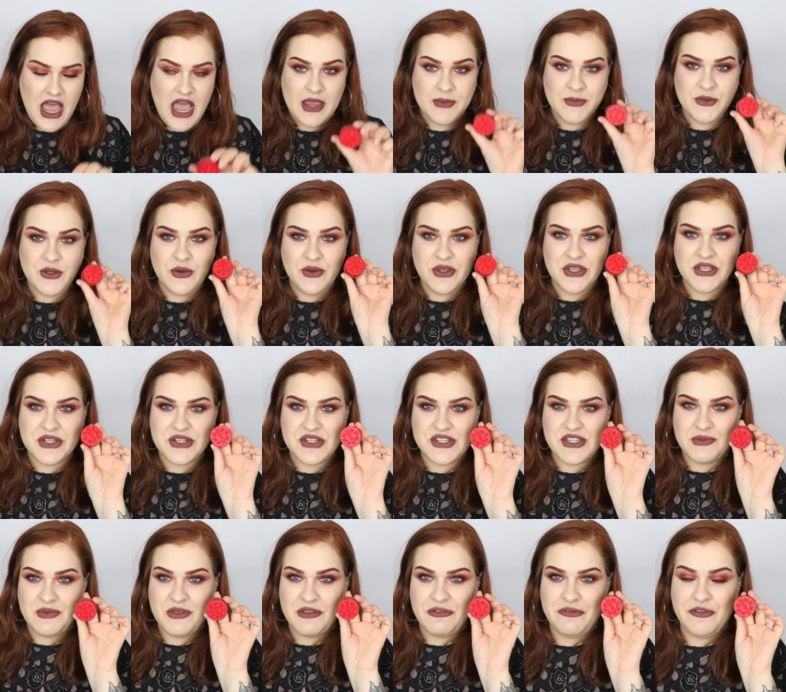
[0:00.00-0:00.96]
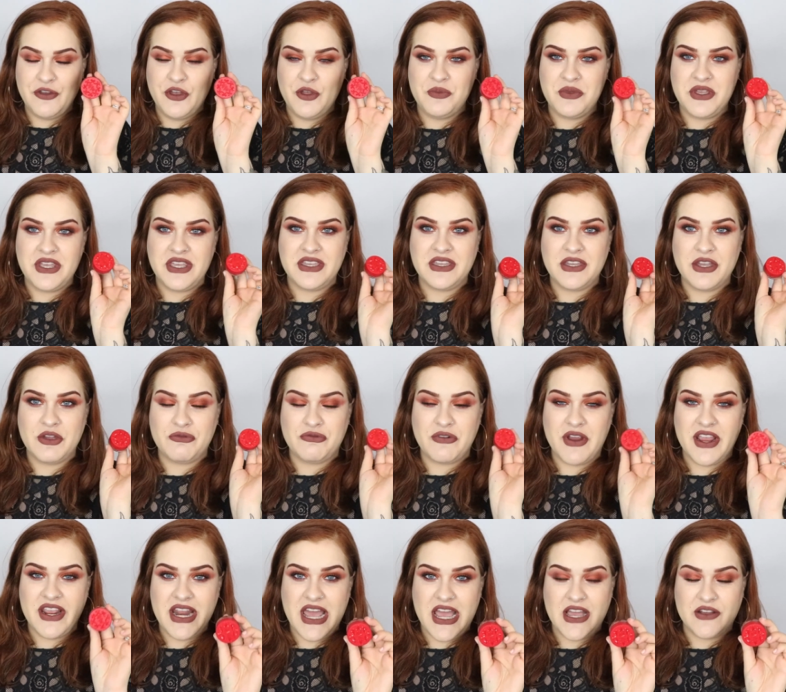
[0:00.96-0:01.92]
I'm going to be filming
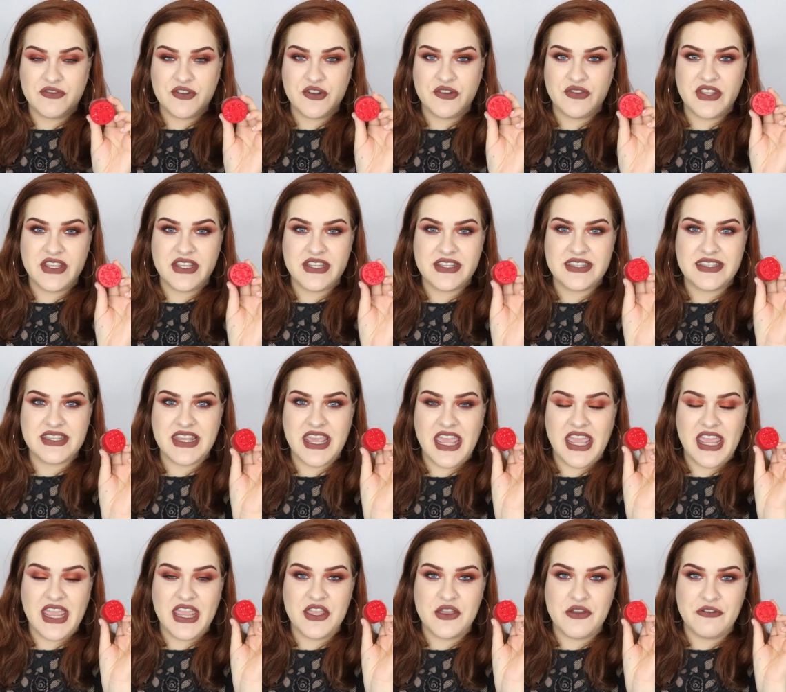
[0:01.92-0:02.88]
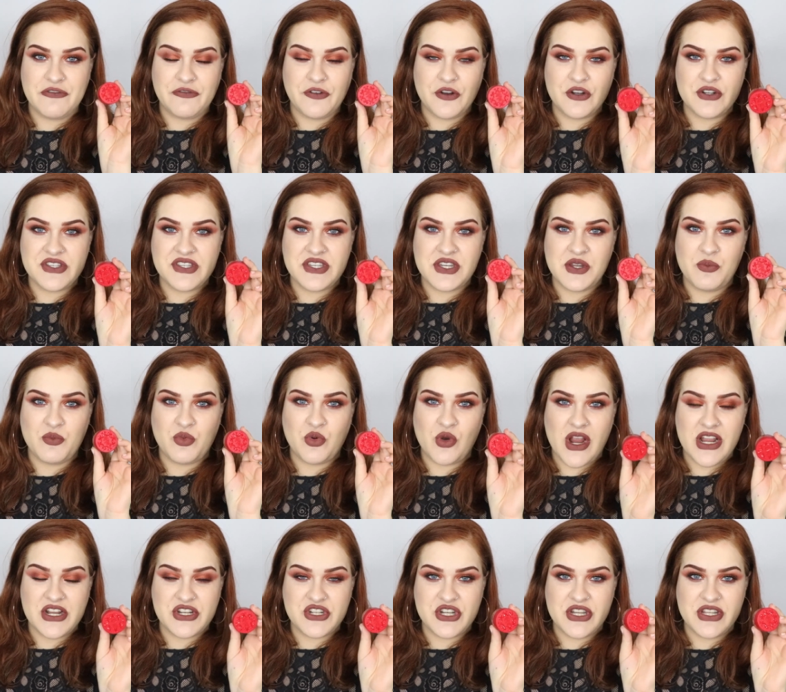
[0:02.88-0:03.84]
right after this a first
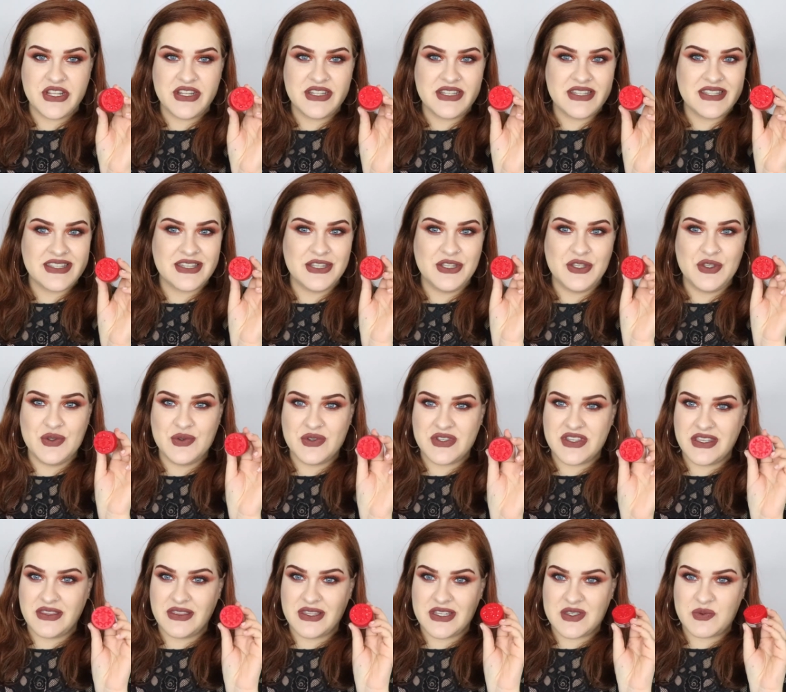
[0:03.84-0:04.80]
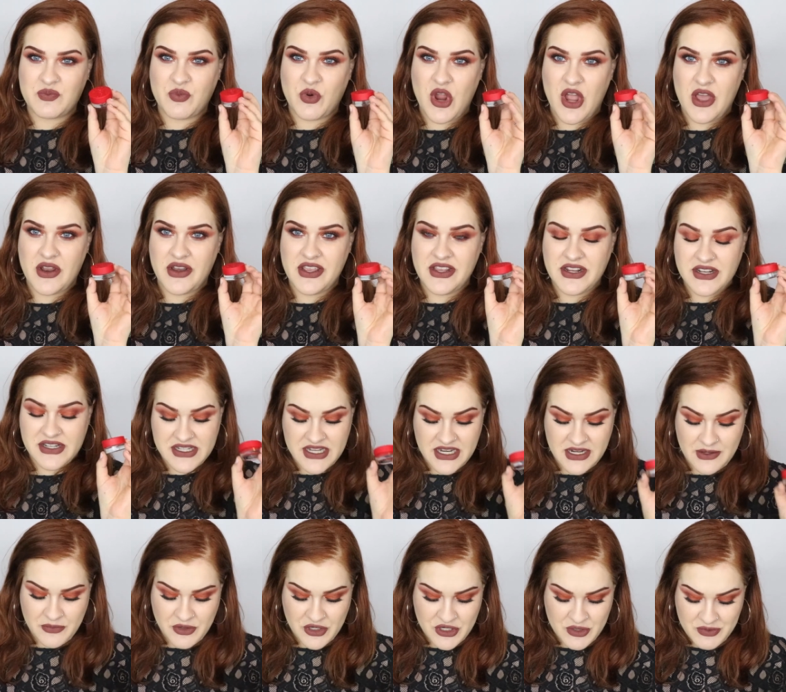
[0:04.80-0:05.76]
impressions using this product
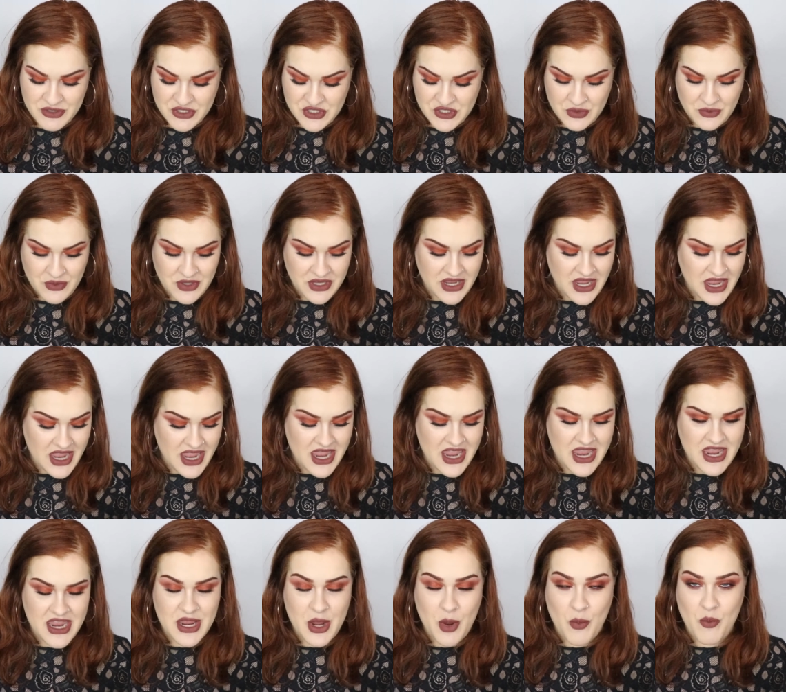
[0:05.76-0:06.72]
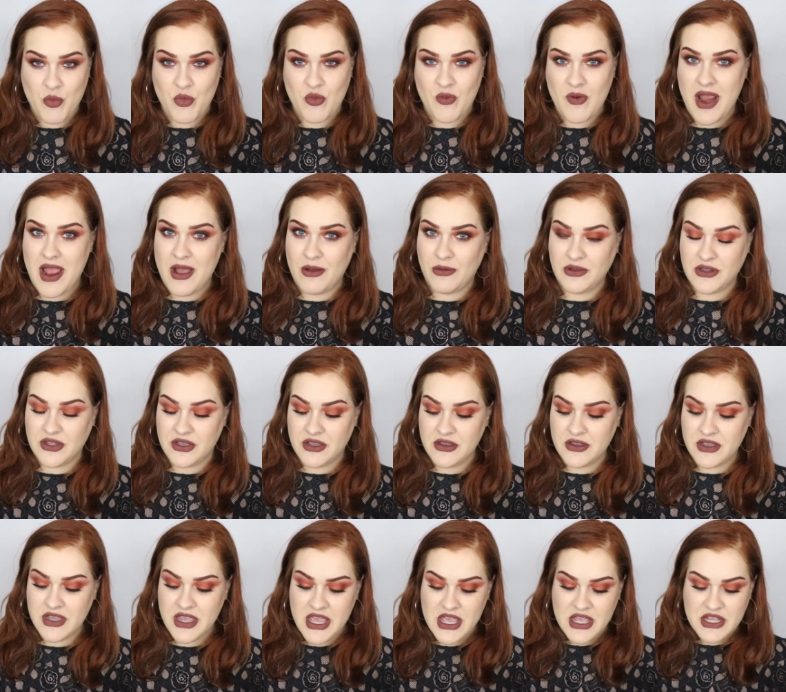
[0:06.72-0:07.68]
and I'm gonna be doing a brow
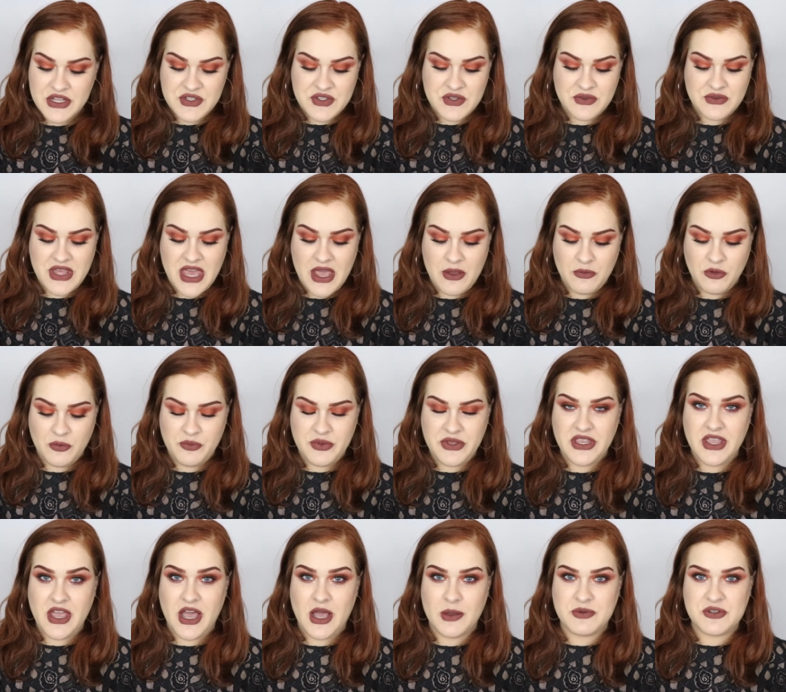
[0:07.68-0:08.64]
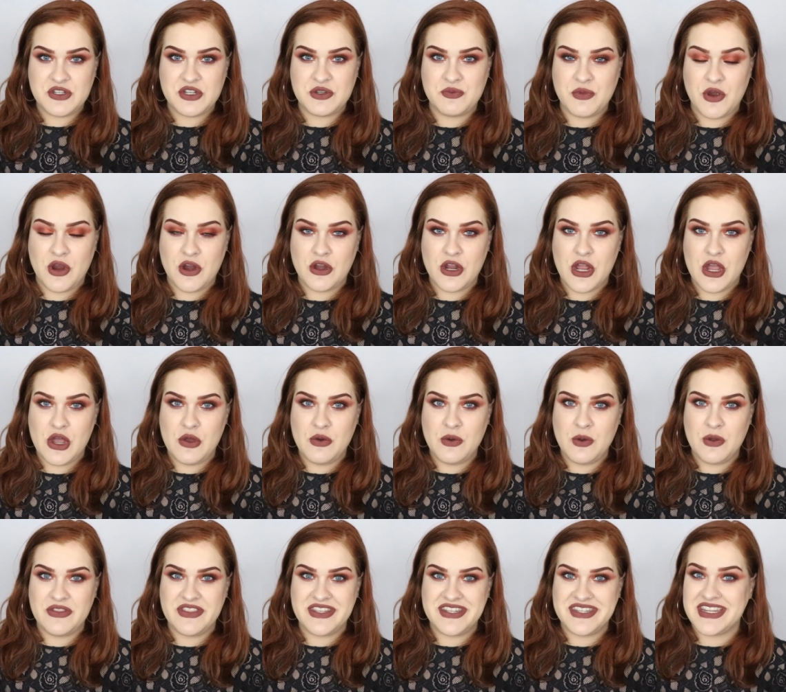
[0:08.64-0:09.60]
look. So that will be up
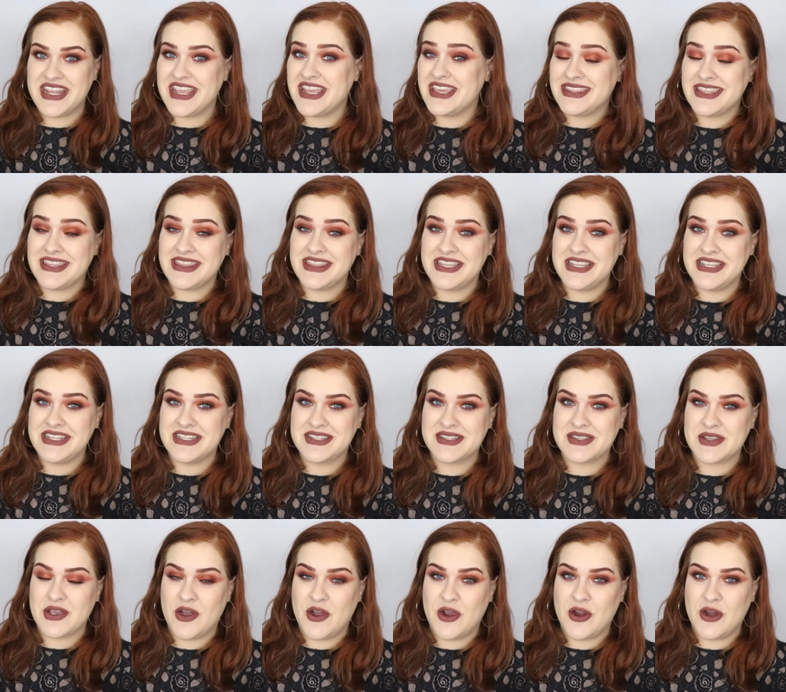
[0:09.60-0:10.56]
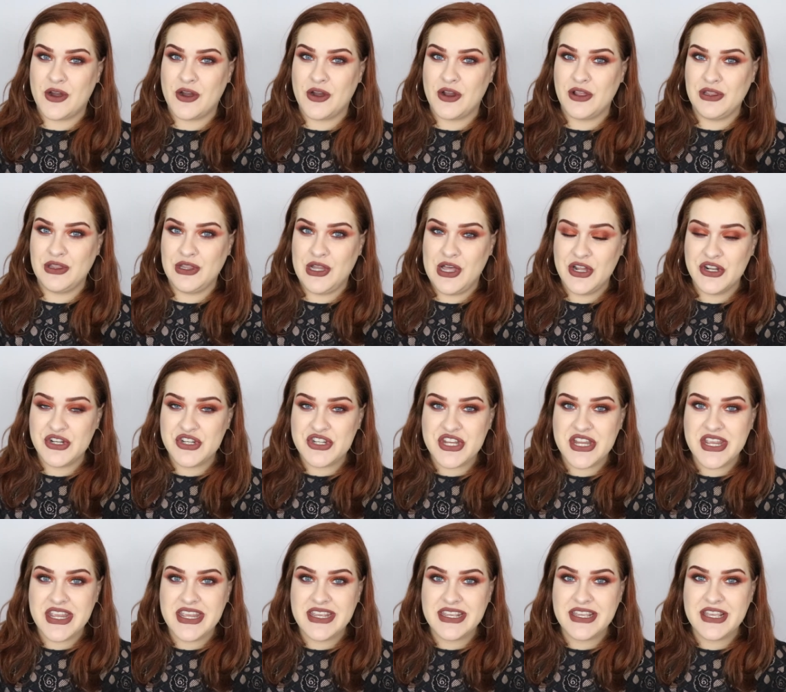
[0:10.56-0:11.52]
tomorrow, the day that these are
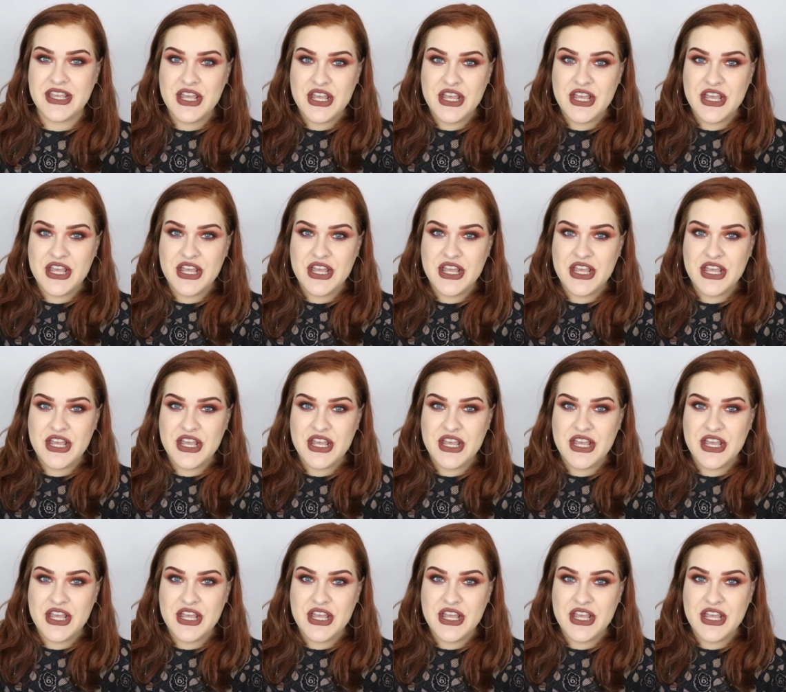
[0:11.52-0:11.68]
launching.